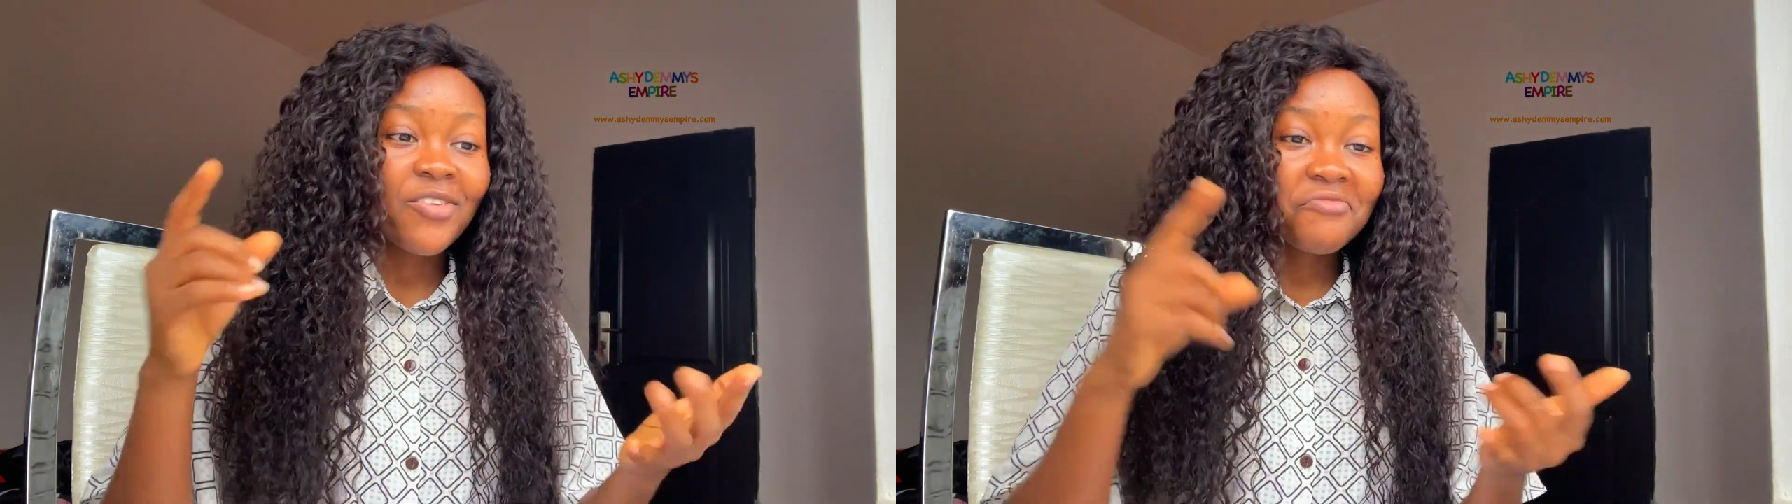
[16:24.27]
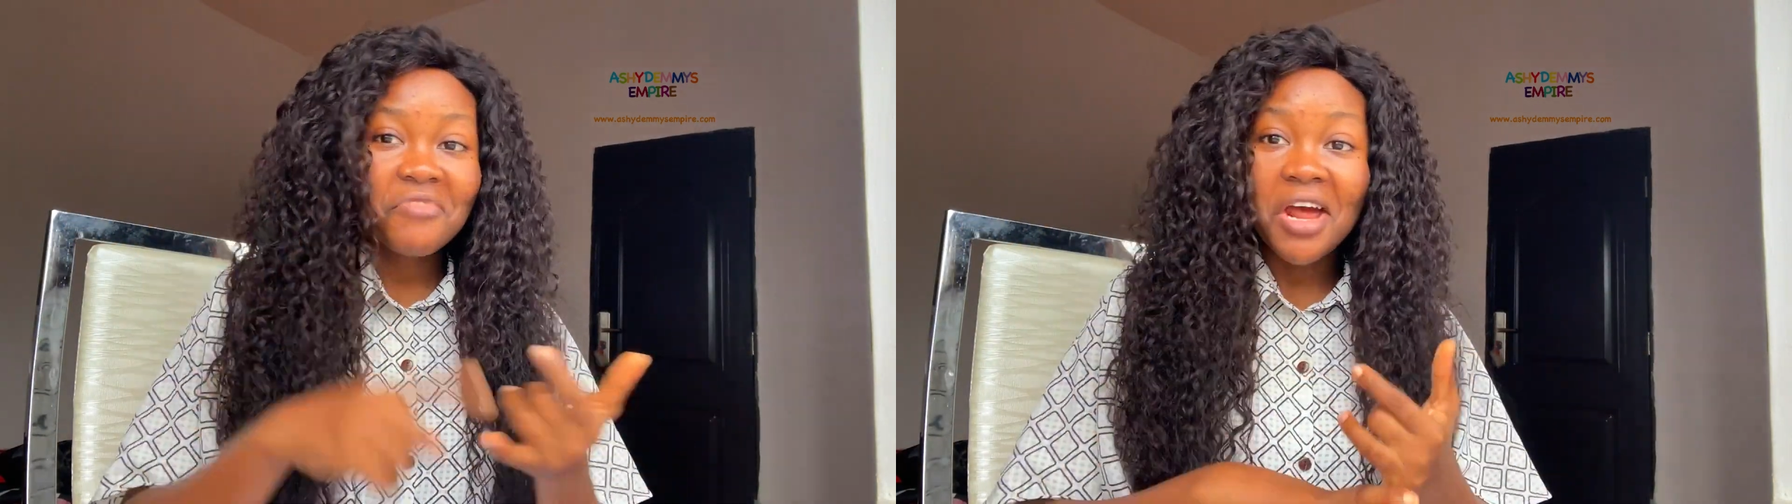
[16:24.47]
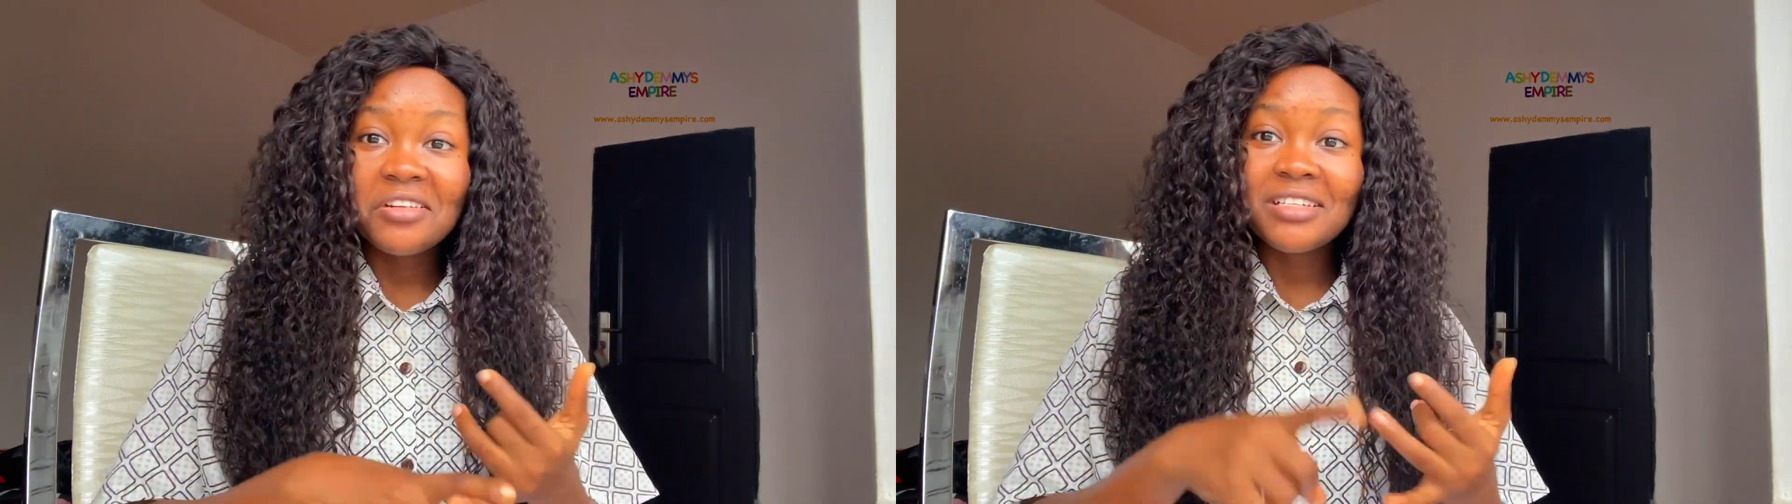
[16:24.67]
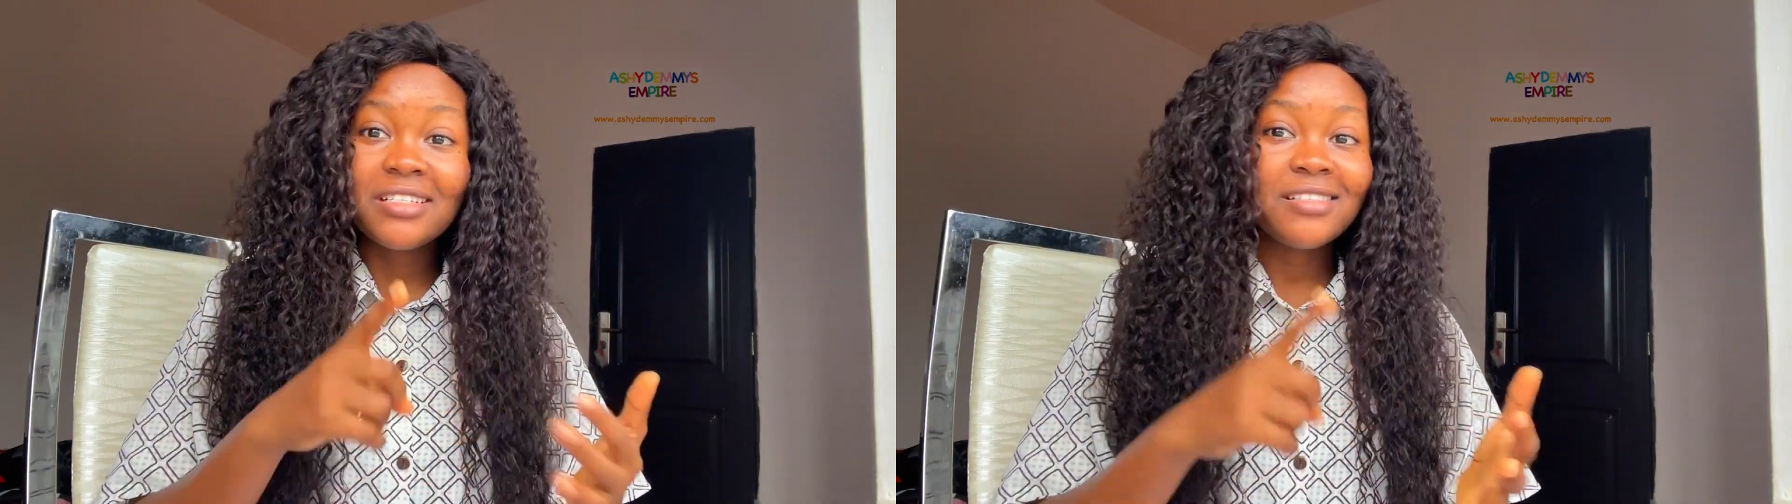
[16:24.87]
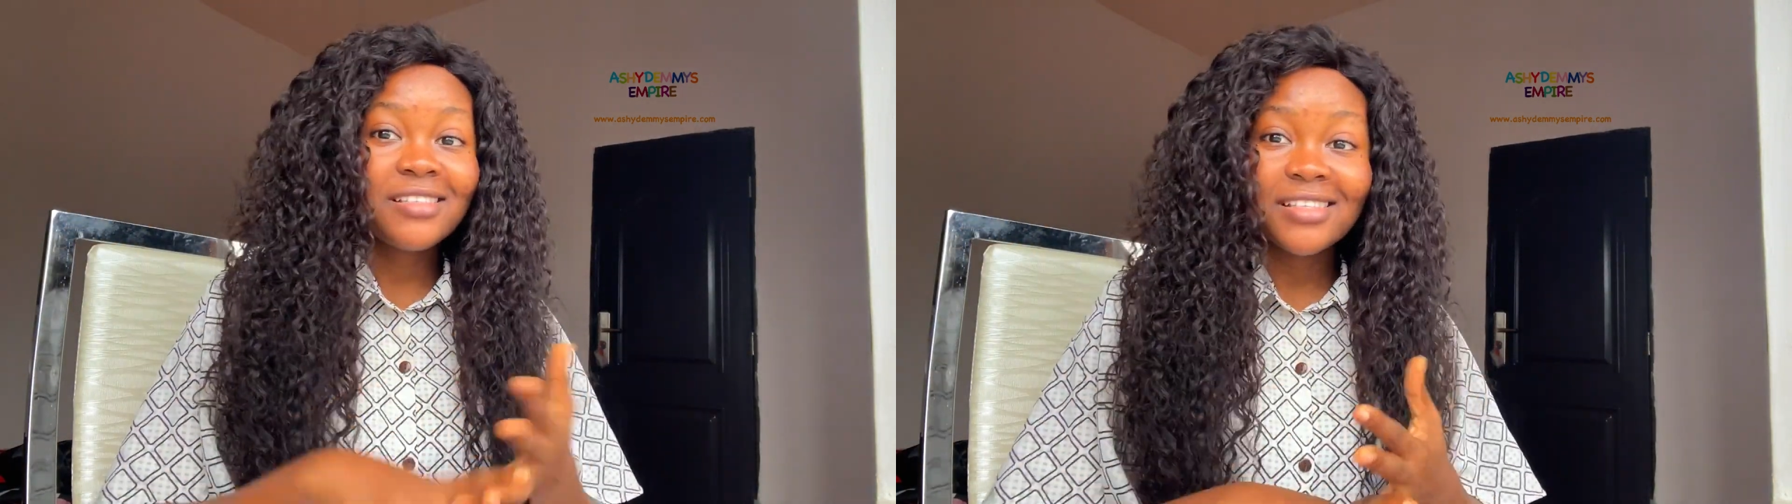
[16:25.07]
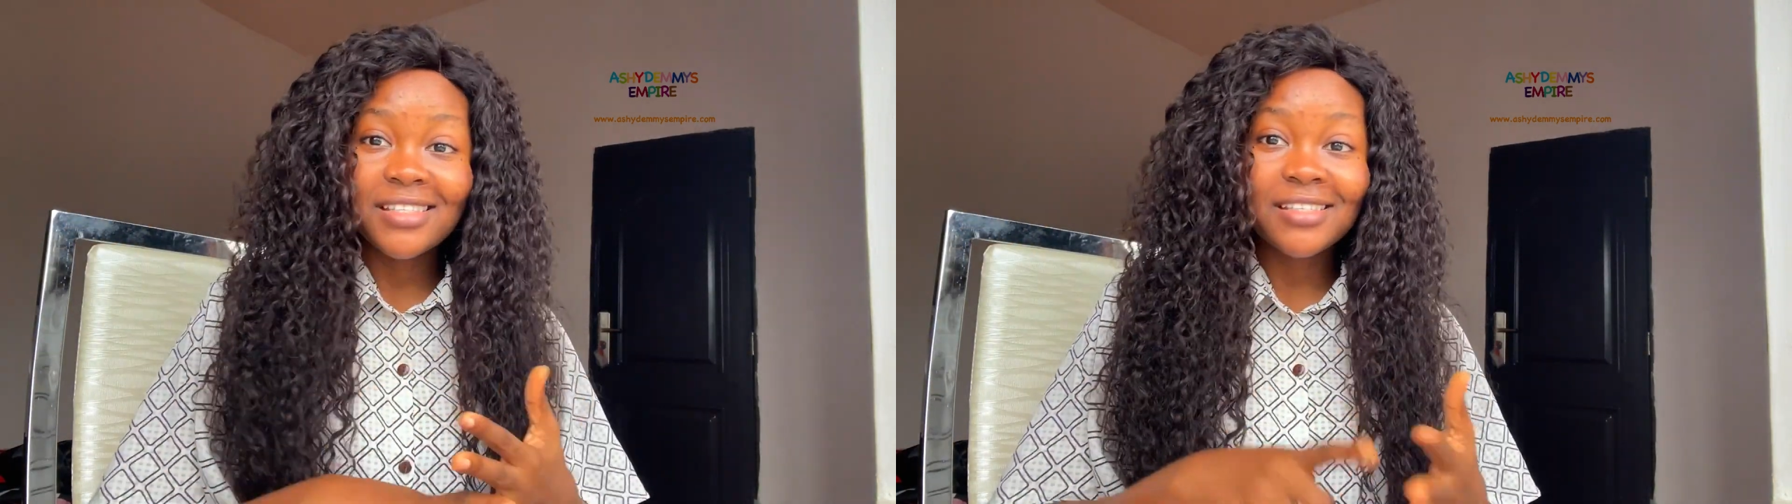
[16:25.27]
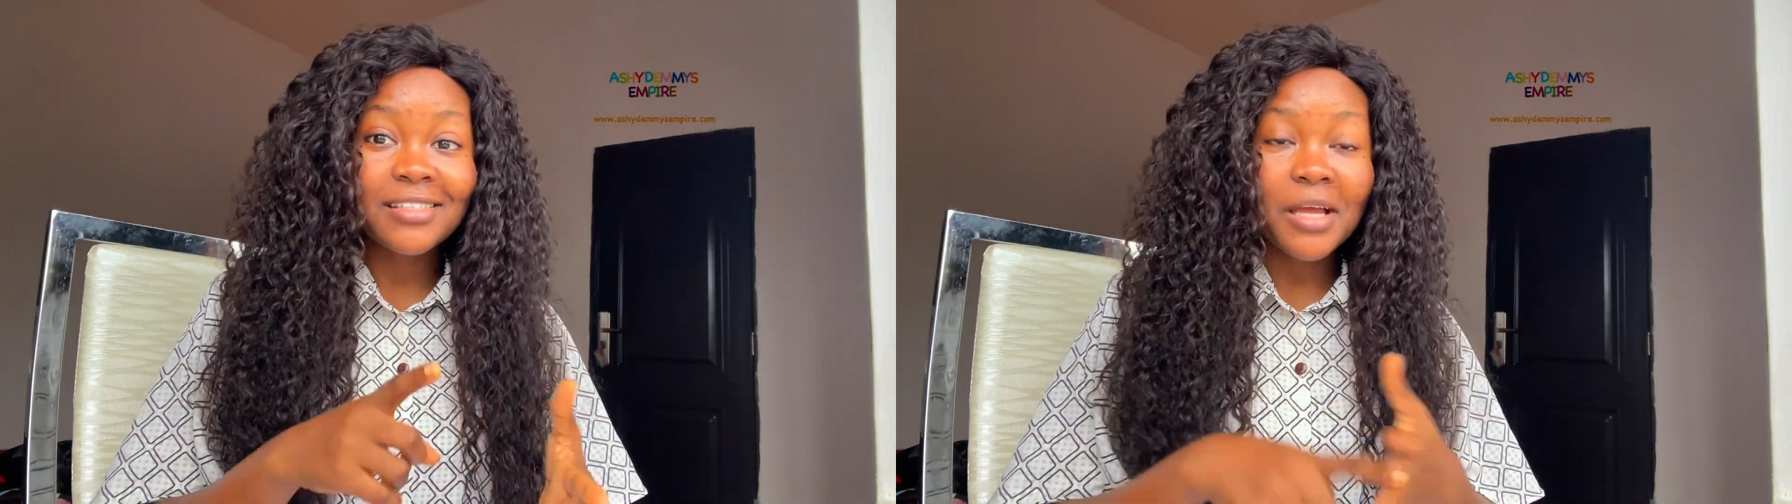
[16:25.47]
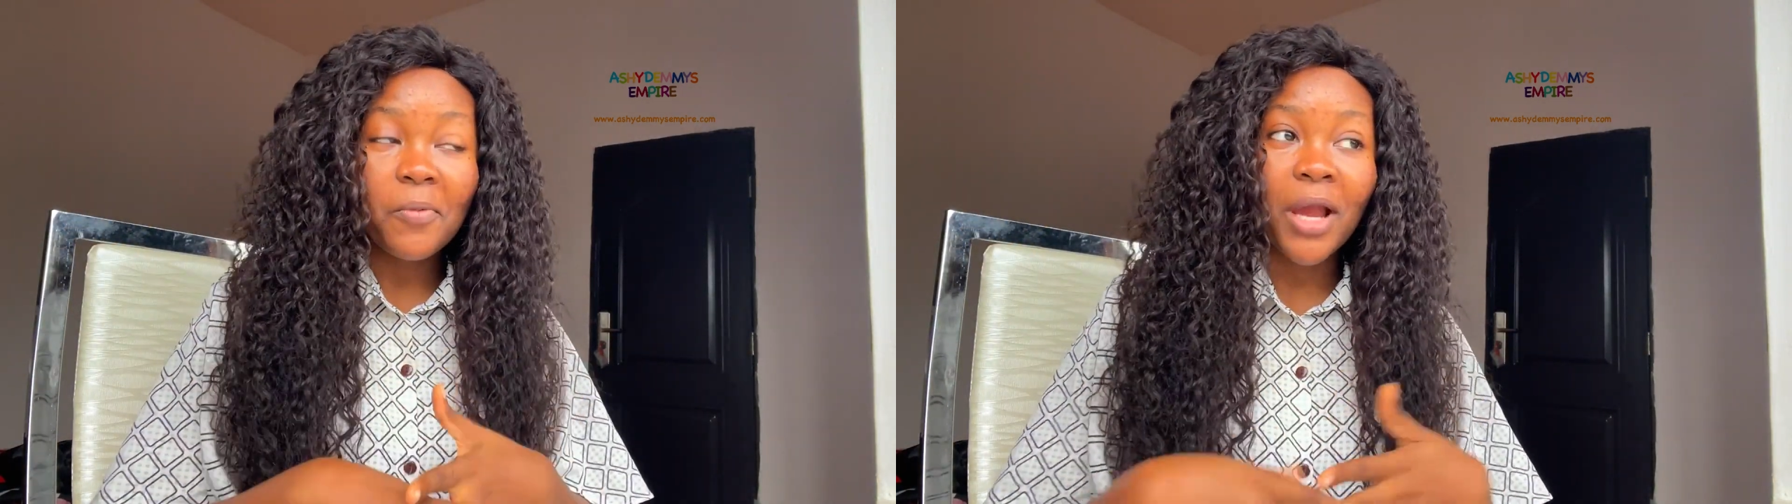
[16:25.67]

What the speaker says: nanny, this thing, that.